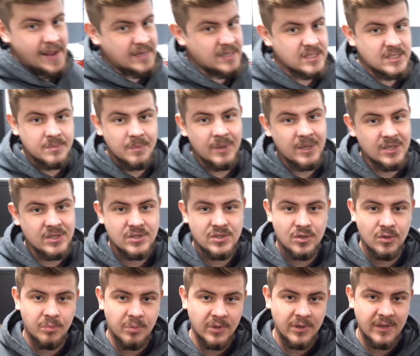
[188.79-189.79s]
and just make it
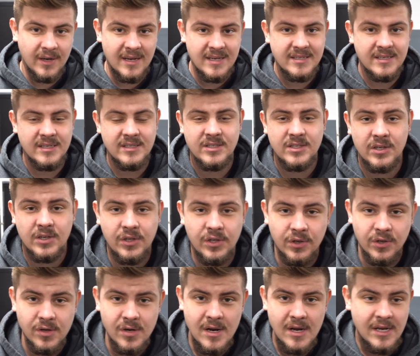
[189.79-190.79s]
super nice and
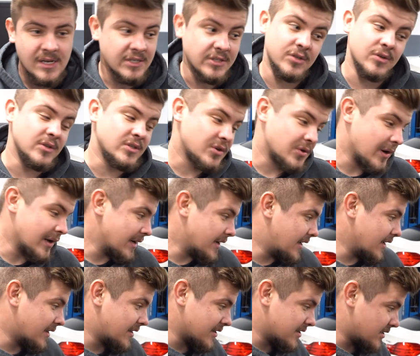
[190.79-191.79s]
secure. So let's go ahead and
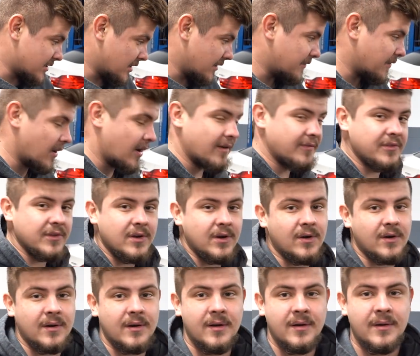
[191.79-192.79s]
get this stuff off the car.